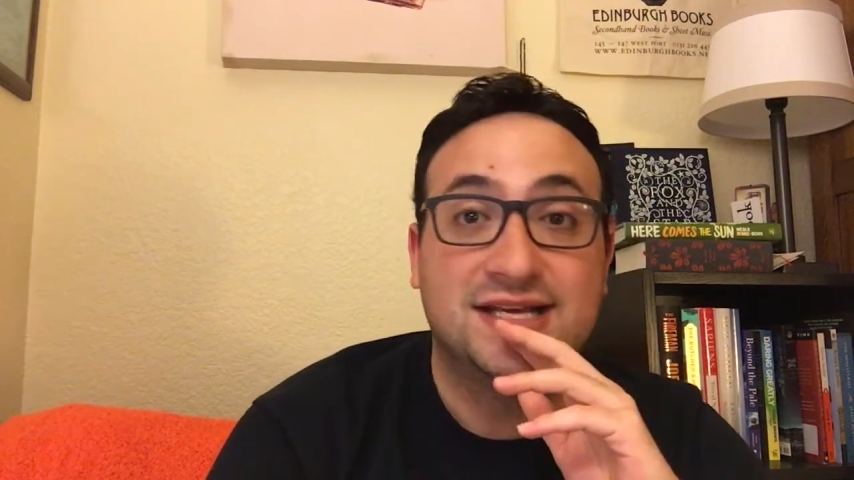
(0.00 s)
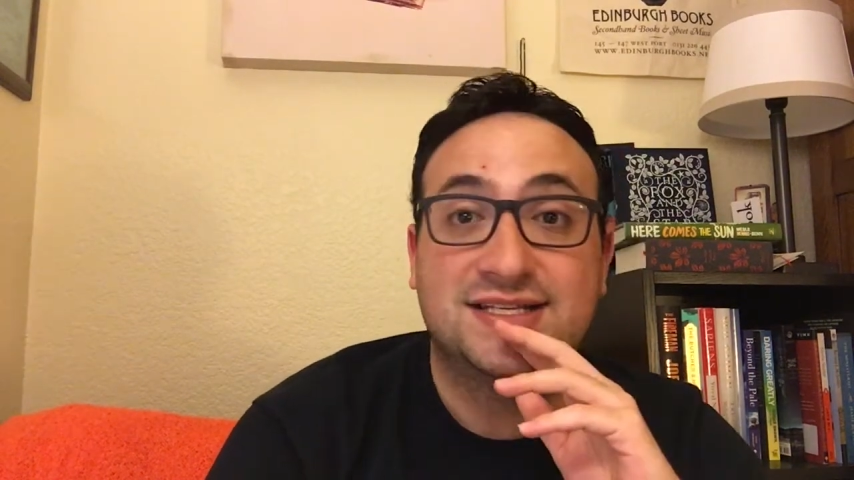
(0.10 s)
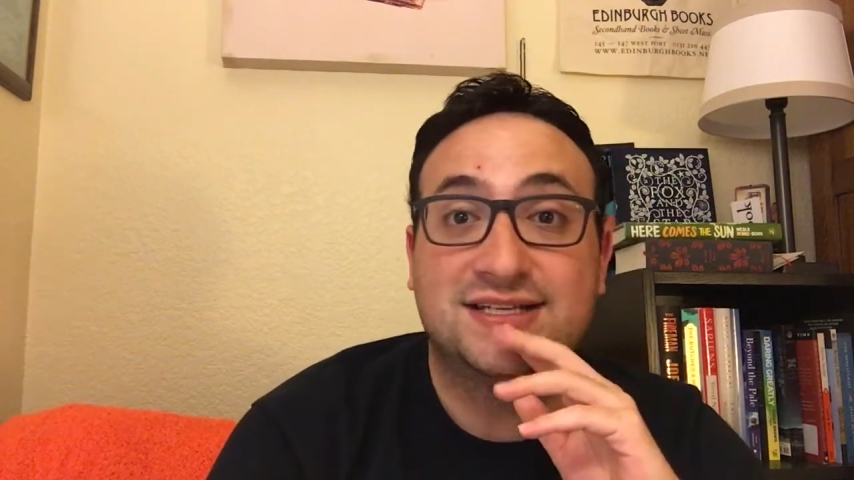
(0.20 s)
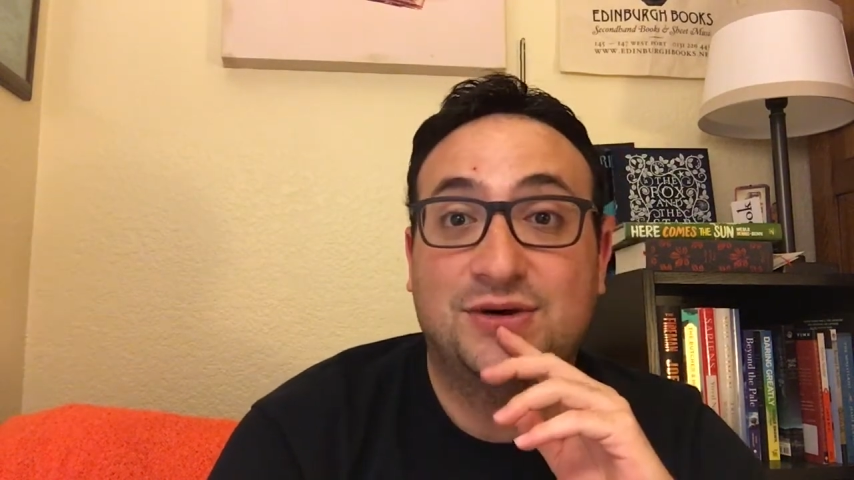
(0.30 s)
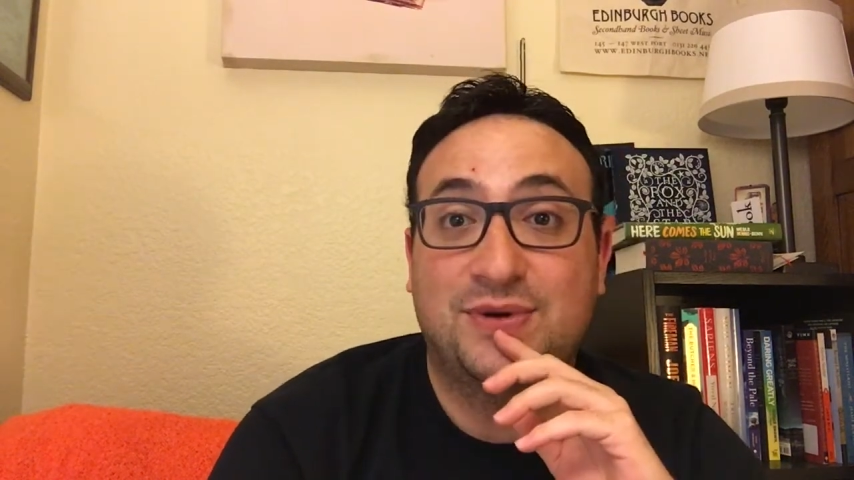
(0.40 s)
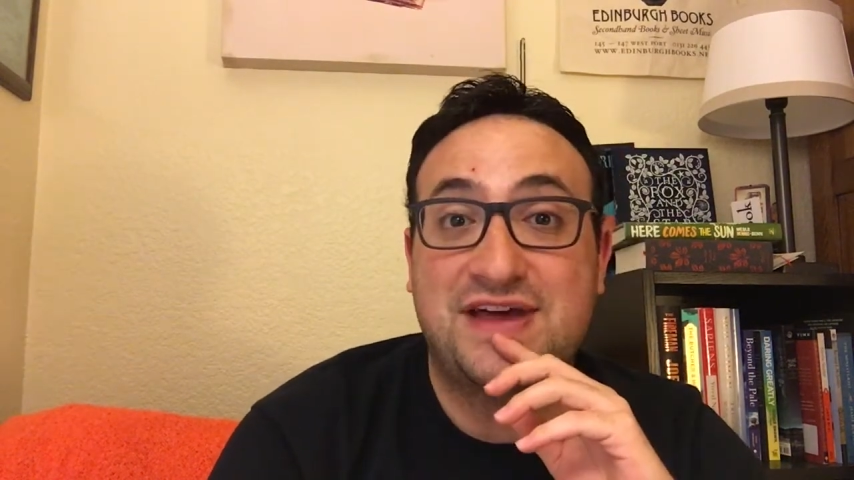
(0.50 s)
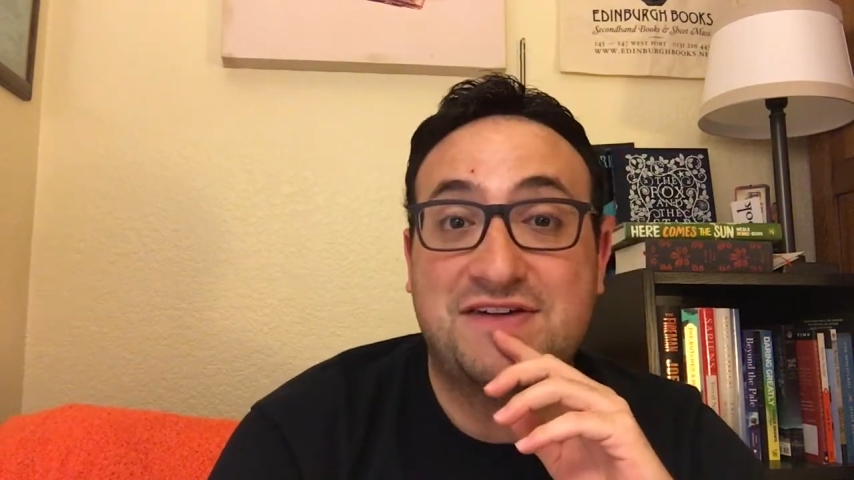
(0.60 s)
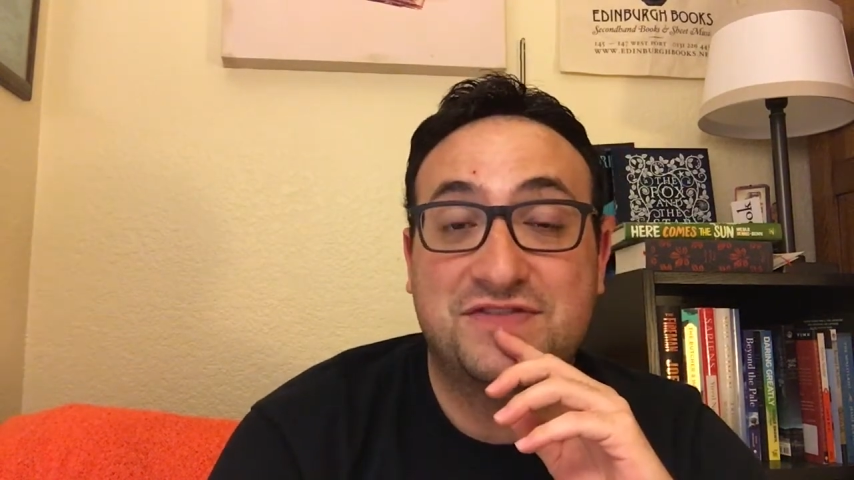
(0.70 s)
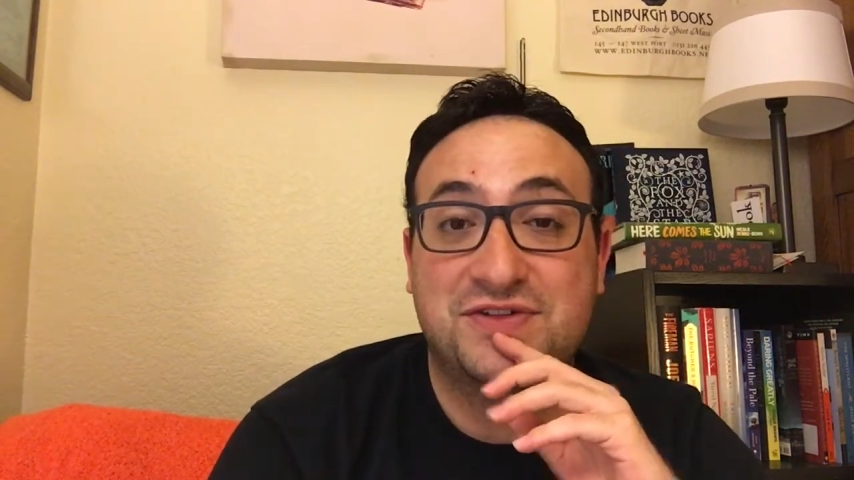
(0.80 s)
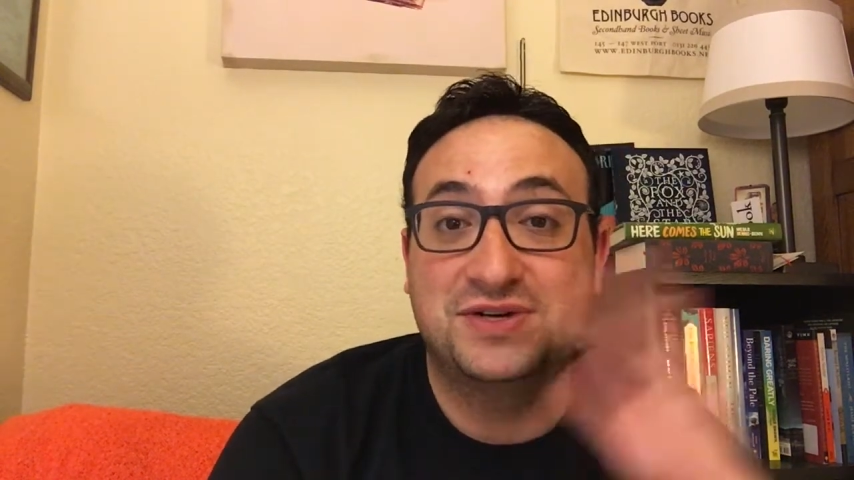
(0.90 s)
So
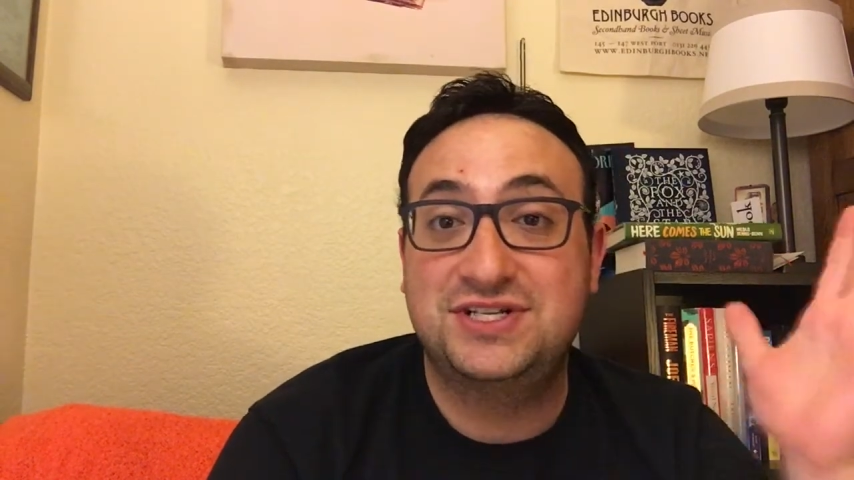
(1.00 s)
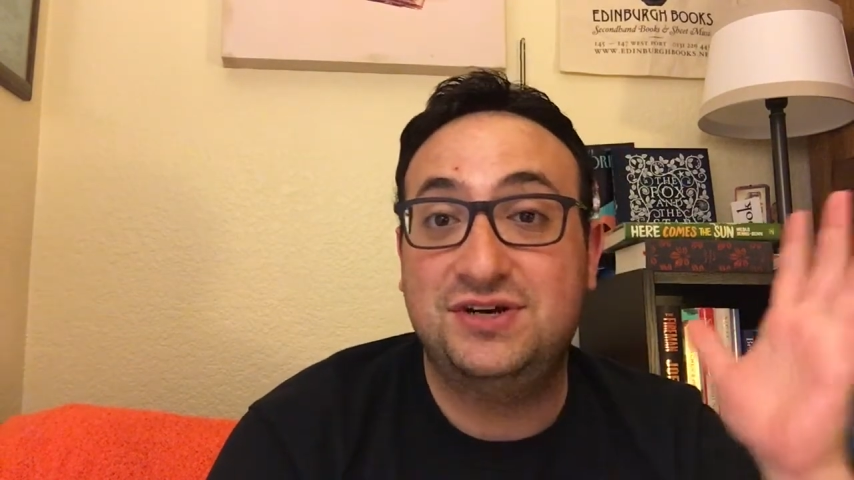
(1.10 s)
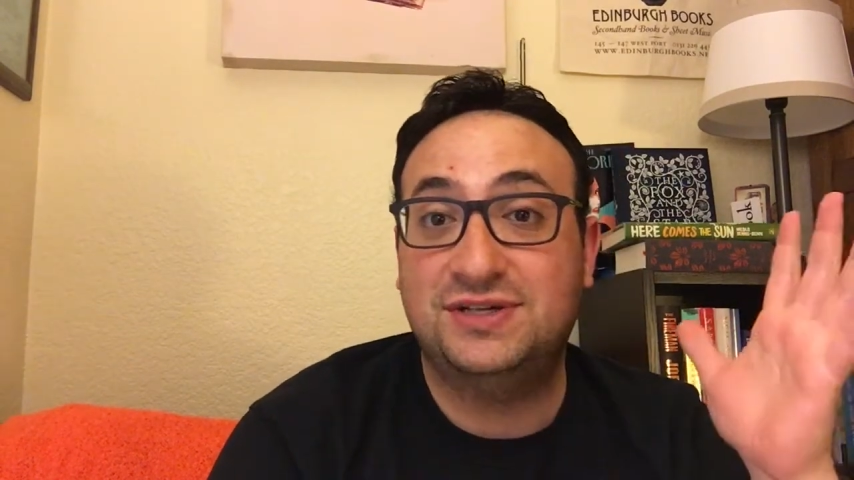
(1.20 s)
without further ado,